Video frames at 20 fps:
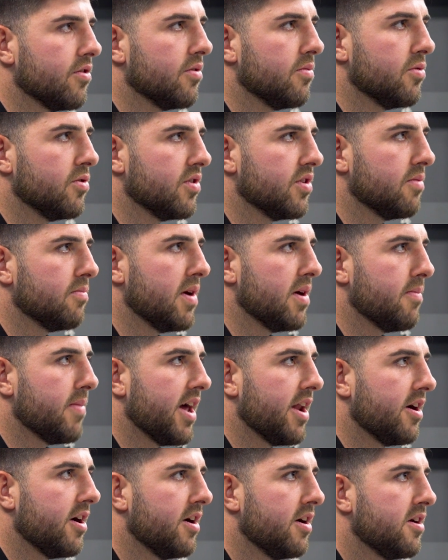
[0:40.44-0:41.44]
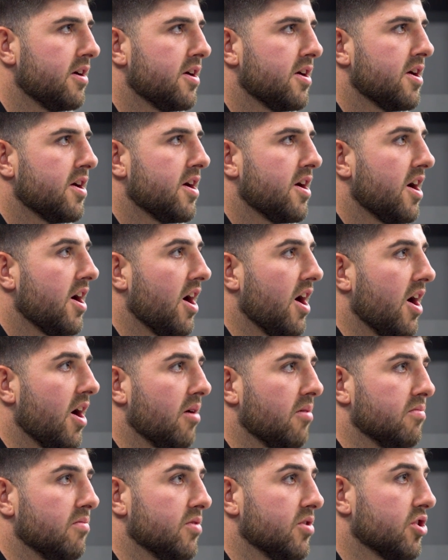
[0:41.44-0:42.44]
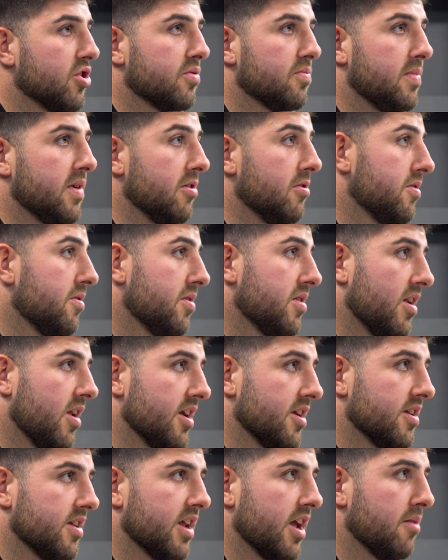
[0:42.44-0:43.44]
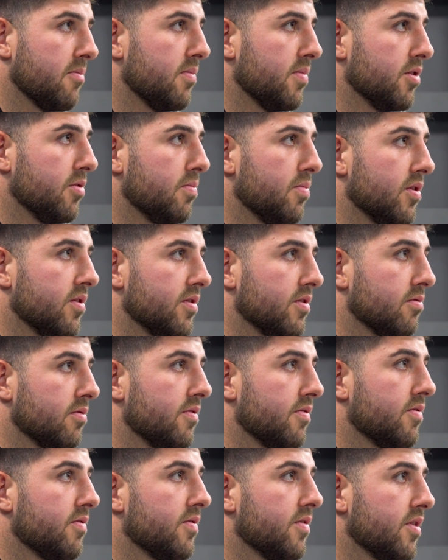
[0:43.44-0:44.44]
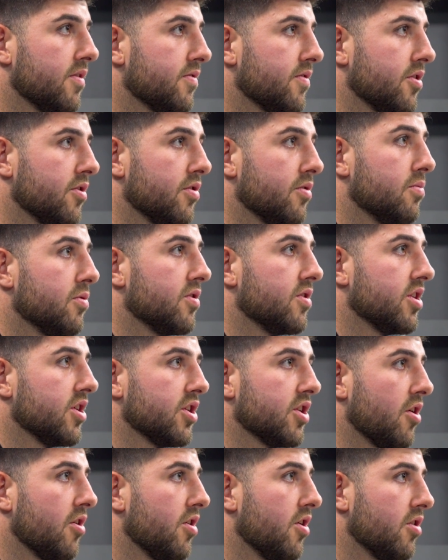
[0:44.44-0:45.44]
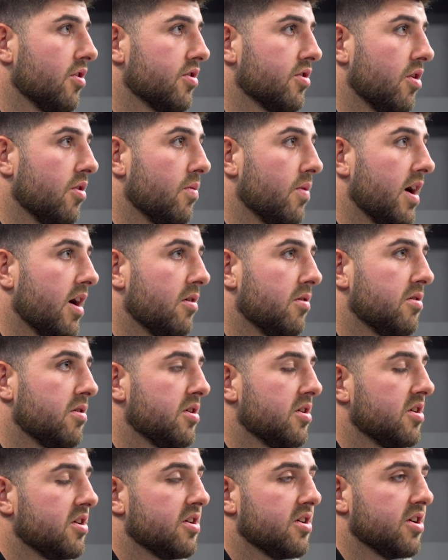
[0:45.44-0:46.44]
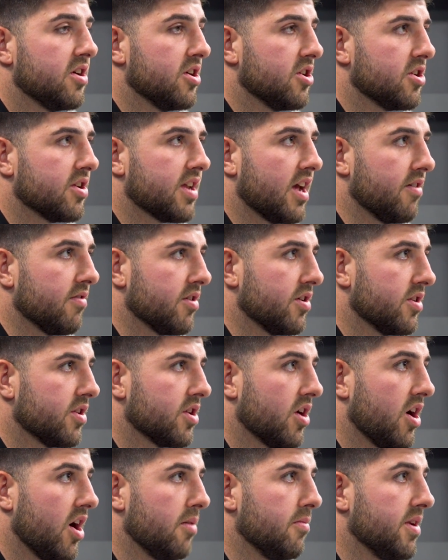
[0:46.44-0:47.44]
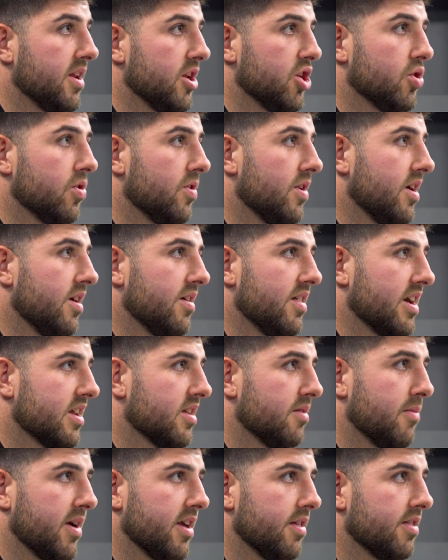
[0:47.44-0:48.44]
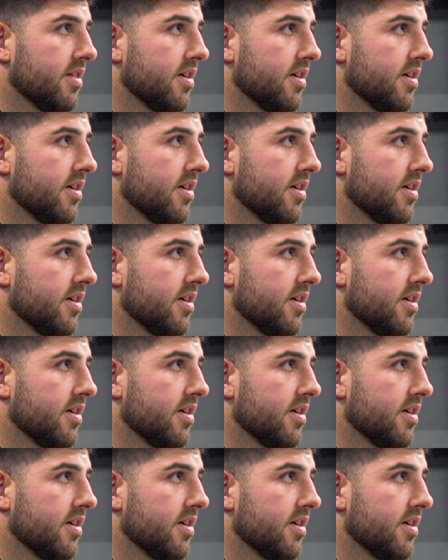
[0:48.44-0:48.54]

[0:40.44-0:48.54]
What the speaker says: of the boys a bit better, and just build, like you said, build bonds with a few of the boys that you don't know so well, and just have a good time and enjoy it. That's the main